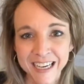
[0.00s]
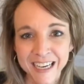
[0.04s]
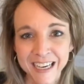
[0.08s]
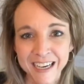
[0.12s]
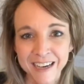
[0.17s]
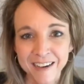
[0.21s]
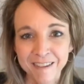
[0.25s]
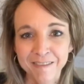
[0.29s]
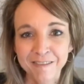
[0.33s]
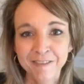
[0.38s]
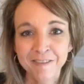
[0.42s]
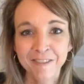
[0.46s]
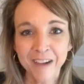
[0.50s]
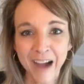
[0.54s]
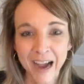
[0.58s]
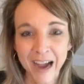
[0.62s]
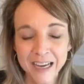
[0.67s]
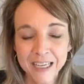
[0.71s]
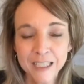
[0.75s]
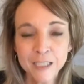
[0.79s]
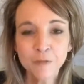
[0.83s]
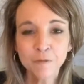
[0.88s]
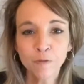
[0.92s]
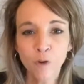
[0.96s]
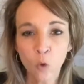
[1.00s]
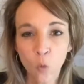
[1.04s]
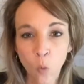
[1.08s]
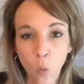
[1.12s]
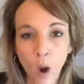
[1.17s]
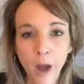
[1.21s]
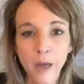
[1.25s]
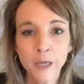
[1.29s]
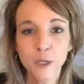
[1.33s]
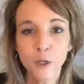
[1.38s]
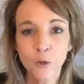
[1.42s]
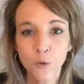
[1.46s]
Fight for
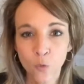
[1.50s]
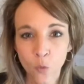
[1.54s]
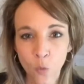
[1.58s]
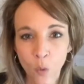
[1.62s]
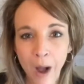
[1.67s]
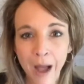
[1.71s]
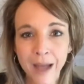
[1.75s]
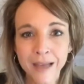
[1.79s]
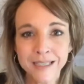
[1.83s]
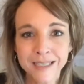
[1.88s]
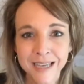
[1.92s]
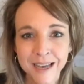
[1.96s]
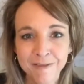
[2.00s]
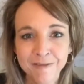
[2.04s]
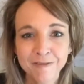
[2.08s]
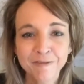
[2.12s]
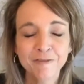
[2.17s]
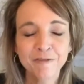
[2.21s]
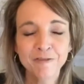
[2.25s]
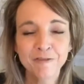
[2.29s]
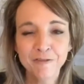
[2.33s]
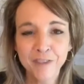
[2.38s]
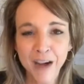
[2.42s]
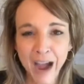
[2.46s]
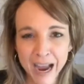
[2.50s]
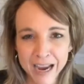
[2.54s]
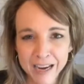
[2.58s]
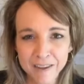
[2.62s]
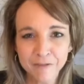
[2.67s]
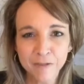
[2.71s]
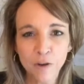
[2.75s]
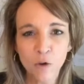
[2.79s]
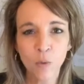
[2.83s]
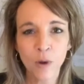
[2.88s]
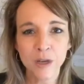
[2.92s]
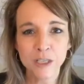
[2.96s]
what you want and fight
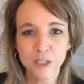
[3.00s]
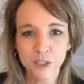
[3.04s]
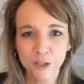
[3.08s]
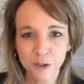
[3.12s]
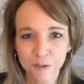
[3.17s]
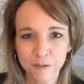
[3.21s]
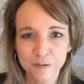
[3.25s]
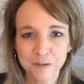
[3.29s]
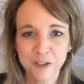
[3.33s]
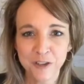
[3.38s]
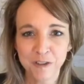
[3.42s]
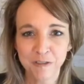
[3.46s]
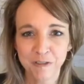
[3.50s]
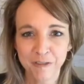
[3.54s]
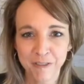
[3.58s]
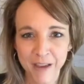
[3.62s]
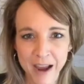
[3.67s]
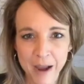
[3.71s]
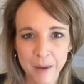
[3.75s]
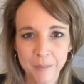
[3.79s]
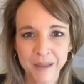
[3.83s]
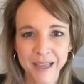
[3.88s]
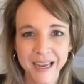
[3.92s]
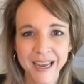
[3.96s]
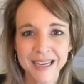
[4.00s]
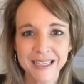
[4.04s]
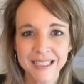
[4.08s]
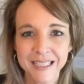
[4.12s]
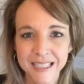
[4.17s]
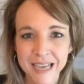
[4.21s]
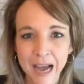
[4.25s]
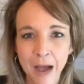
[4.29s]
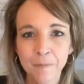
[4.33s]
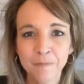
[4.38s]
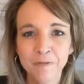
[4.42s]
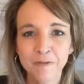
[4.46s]
for what serves your family and
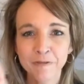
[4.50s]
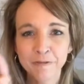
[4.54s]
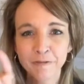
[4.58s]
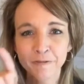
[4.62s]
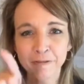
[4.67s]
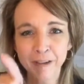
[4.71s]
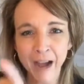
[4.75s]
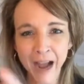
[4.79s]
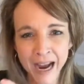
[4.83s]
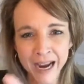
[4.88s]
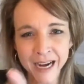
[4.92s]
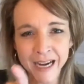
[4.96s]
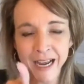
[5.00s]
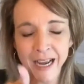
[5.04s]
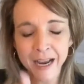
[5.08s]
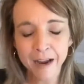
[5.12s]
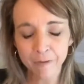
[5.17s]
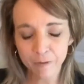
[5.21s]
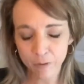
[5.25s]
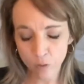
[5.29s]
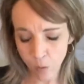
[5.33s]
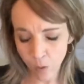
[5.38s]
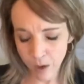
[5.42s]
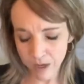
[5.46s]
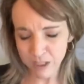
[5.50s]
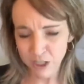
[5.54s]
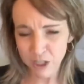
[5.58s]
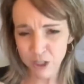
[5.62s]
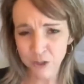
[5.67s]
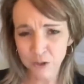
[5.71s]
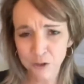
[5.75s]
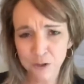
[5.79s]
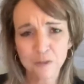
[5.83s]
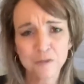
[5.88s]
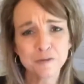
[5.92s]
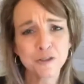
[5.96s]
stop fighting for what
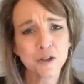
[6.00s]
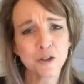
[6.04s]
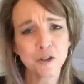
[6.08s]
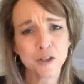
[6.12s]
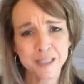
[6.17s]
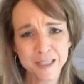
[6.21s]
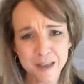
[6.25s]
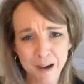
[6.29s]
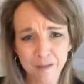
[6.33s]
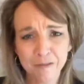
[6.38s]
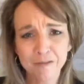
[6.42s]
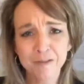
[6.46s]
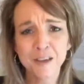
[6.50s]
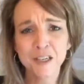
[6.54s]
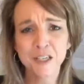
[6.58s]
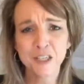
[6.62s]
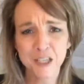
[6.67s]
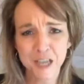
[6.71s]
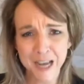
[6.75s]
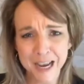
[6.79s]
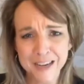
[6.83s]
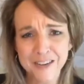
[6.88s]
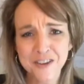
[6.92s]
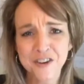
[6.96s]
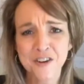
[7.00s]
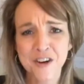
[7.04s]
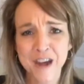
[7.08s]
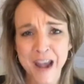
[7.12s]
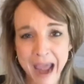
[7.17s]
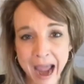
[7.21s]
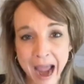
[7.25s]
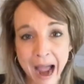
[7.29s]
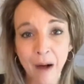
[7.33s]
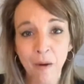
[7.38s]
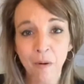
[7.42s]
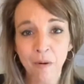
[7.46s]
serves your selfish and your
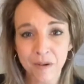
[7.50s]
now.